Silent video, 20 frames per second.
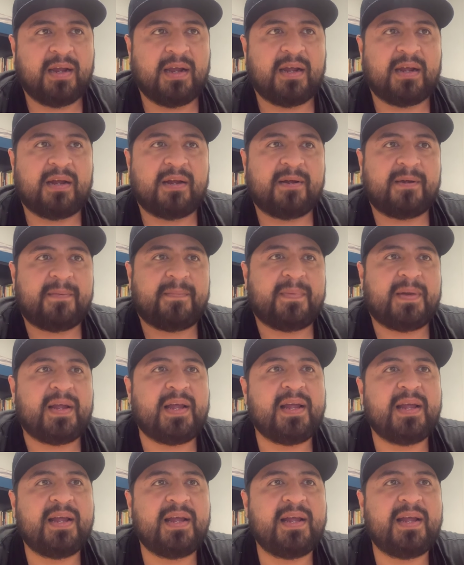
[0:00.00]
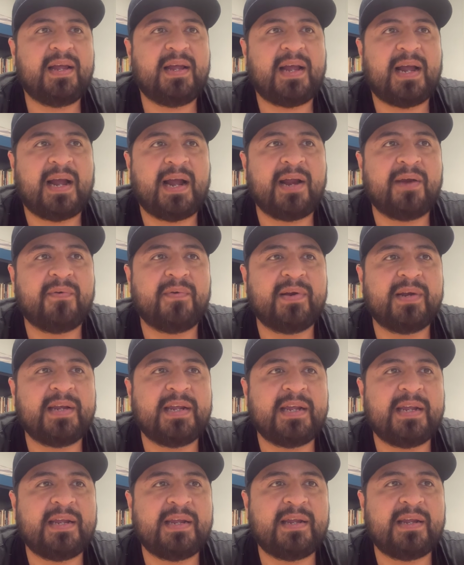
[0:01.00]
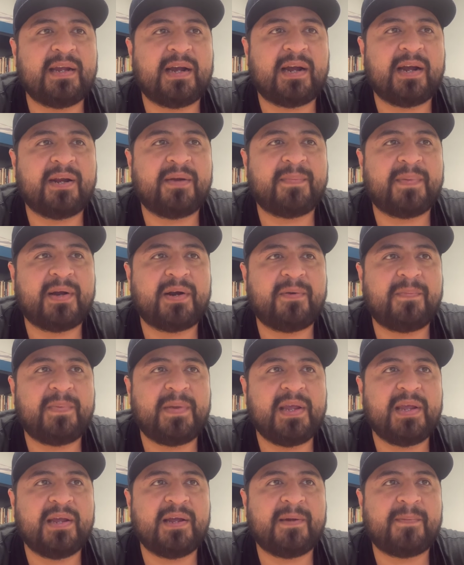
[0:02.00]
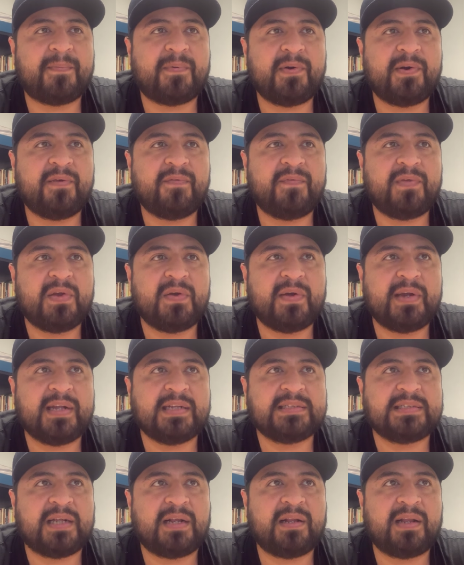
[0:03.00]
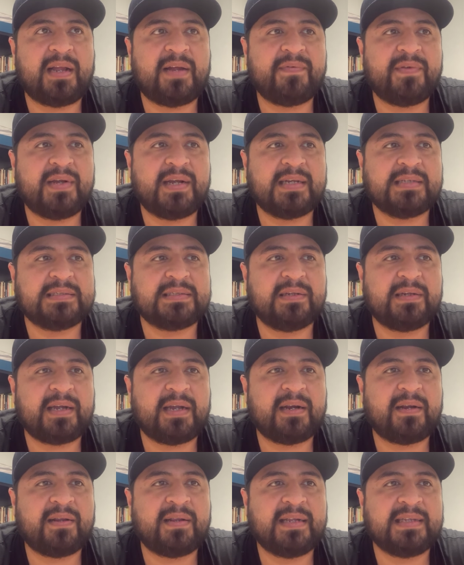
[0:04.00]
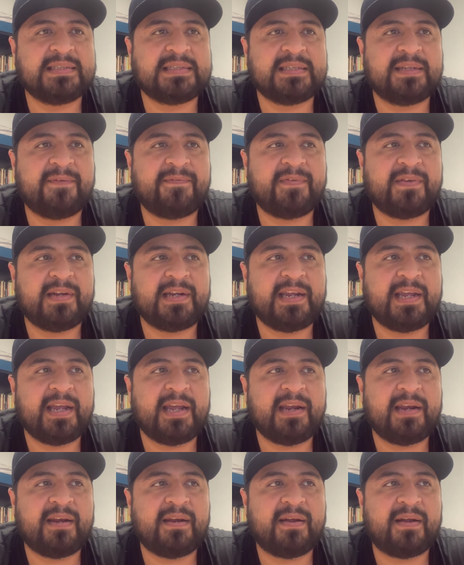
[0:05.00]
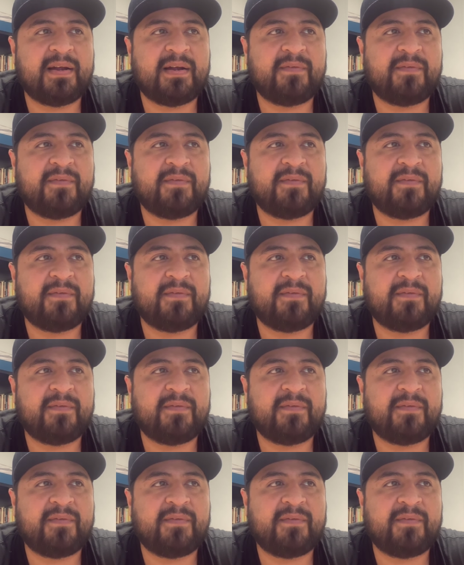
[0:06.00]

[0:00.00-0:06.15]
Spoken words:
Um, irony, onomatopoeia, point of view. I guess I'll have you guys look at all that stuff again.